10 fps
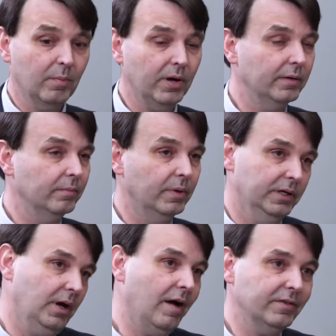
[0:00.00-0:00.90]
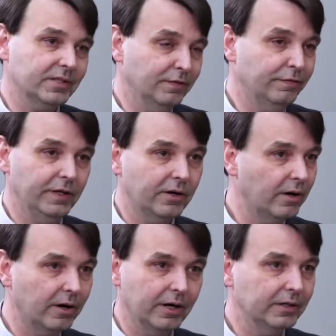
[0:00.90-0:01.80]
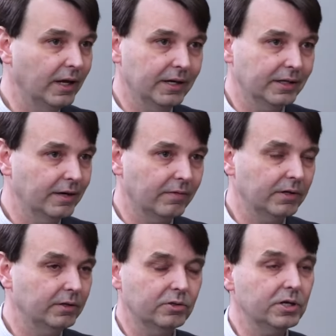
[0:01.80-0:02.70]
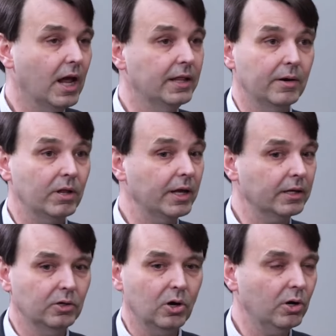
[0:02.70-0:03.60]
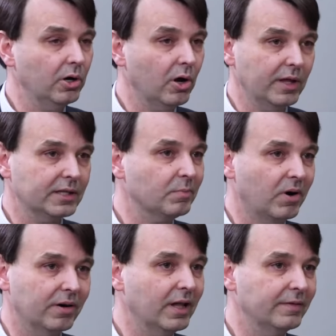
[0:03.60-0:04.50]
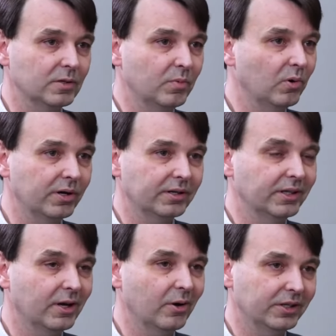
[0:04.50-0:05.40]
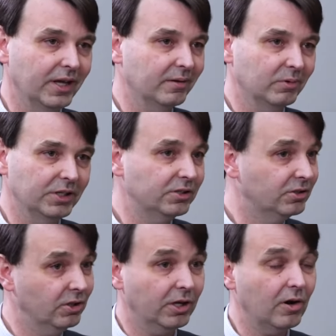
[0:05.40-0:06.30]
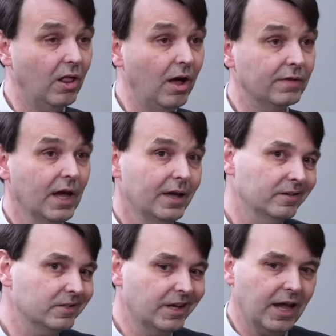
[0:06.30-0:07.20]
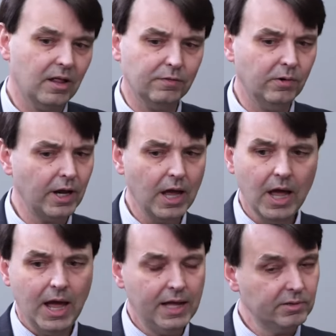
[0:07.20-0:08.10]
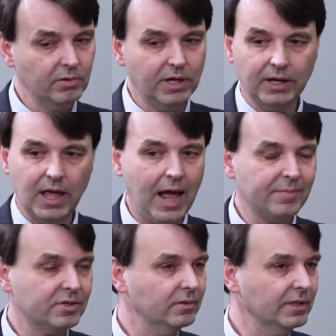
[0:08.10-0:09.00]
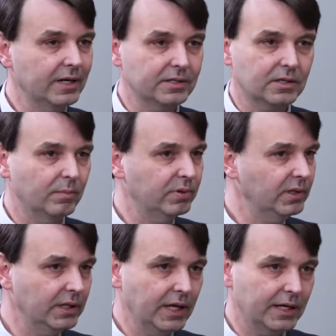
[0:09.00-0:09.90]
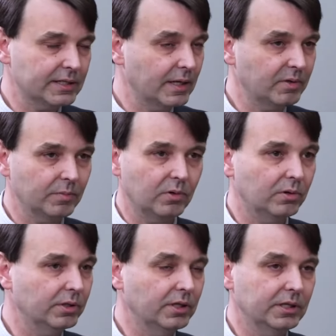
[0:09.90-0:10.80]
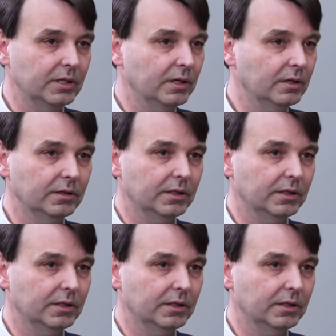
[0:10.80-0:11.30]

but obviously feed her and give her nutrition. And they were like, no, that's part of life support, and we took it all off. This is in California. And so we're like, absolutely, that is completely unacceptable. You need to,